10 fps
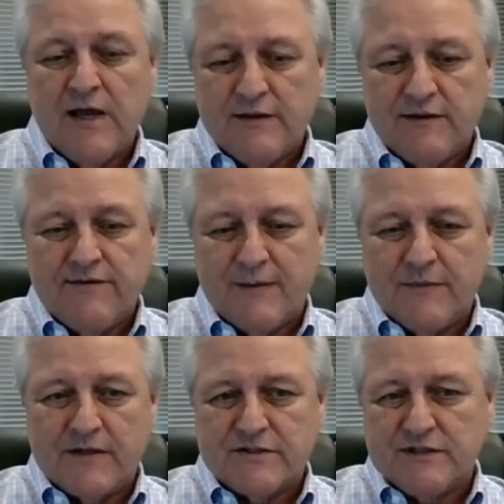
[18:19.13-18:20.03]
To them,
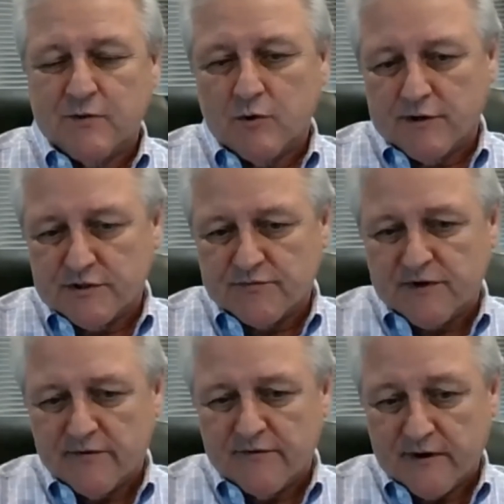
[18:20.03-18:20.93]
that C word is
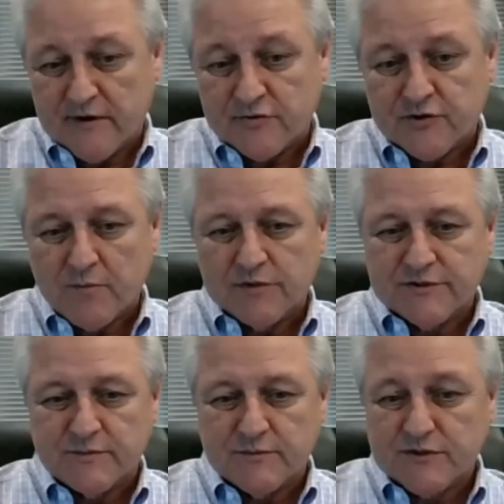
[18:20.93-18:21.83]
very, very
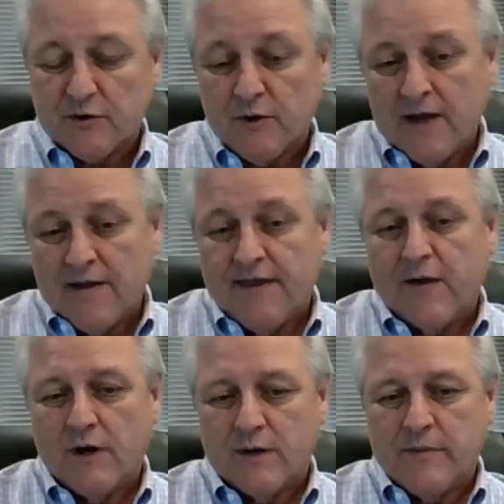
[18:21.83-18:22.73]
troublesome. So they
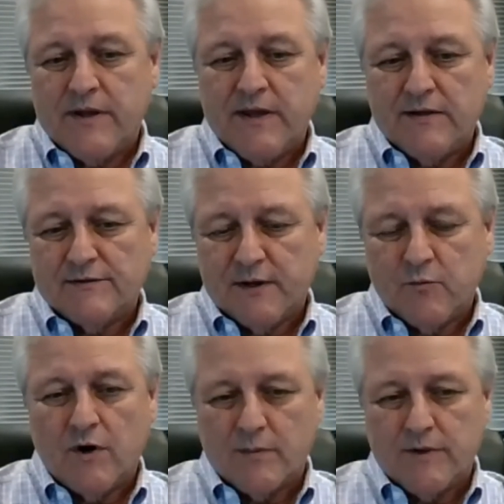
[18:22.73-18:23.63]
want to be healed, they
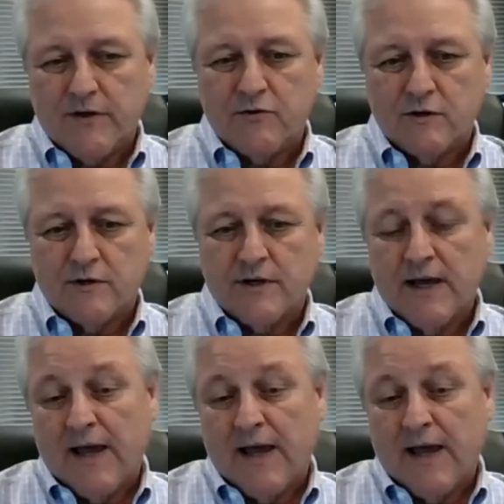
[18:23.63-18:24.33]
want to be cured.